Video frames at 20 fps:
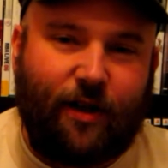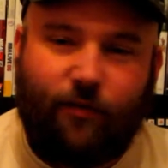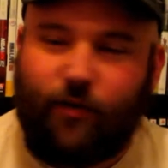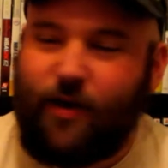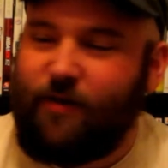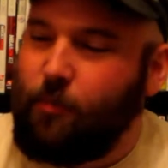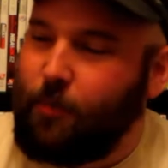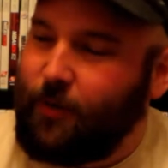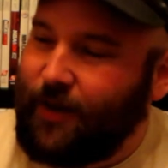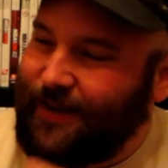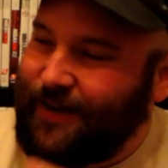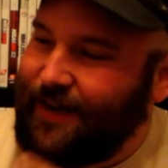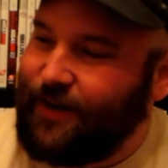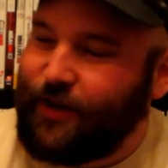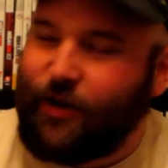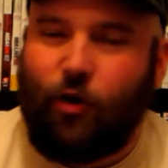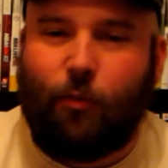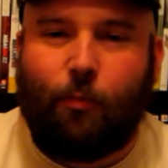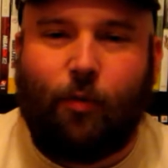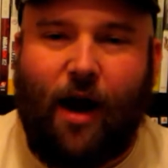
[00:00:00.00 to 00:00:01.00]
If you haven't played
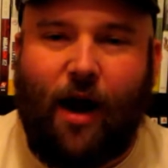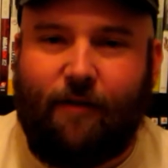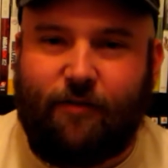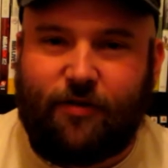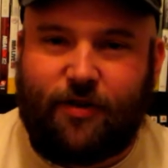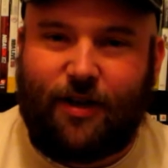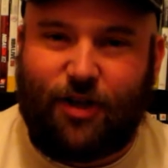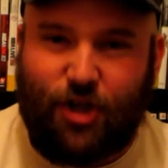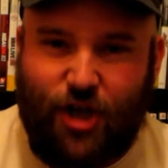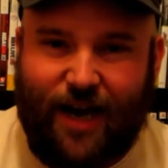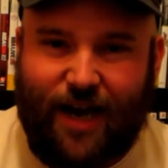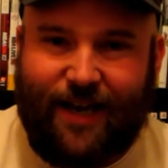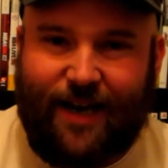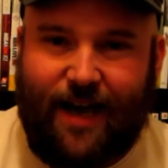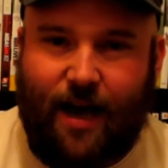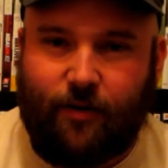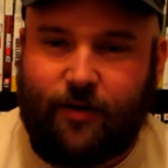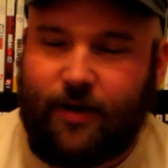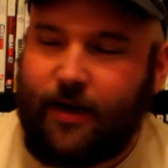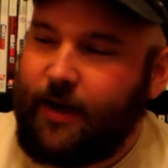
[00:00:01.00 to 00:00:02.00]
Indigo Prophecy, check it
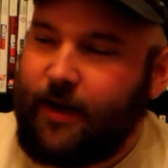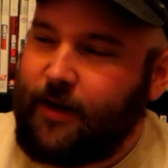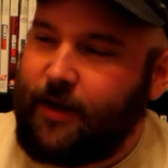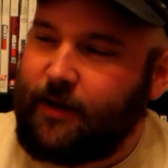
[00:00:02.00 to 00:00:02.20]
out.